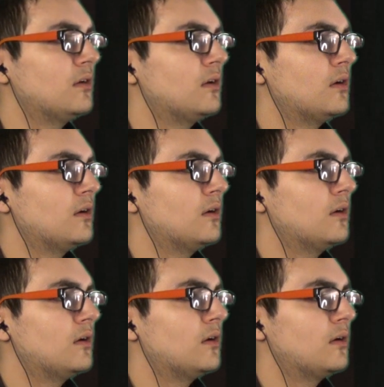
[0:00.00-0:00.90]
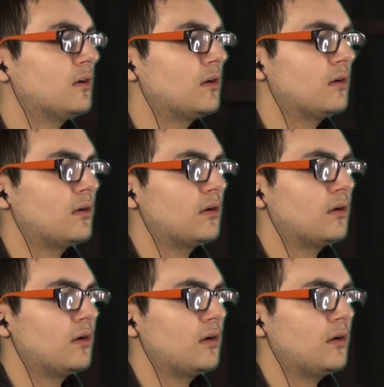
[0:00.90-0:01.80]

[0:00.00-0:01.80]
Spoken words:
Nobody speaks.